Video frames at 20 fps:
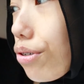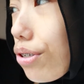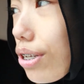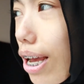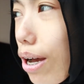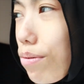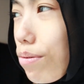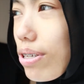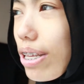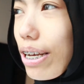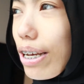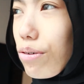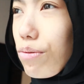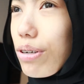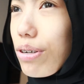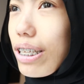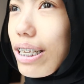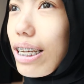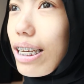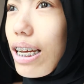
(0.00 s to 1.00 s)
Today I was like
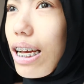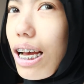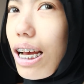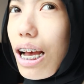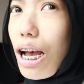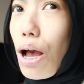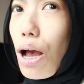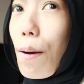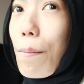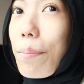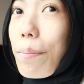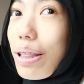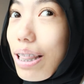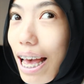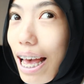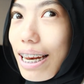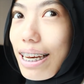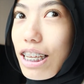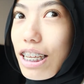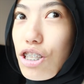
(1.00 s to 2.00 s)
really
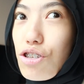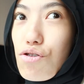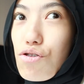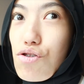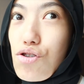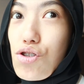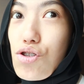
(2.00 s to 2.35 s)
planning to